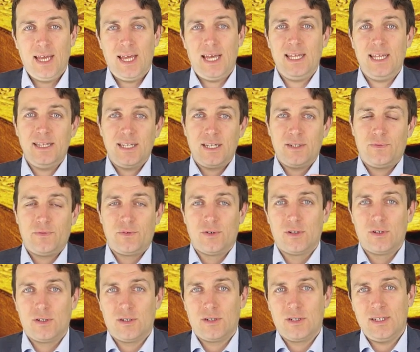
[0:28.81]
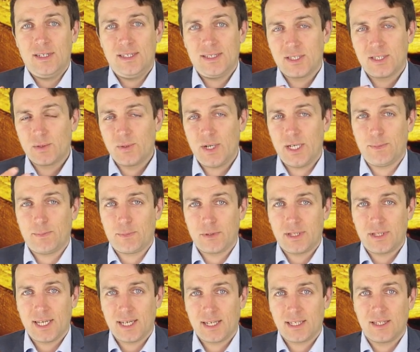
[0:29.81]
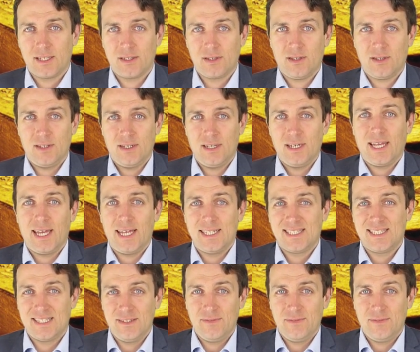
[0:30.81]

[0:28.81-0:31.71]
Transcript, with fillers: and therefore it's a great protector against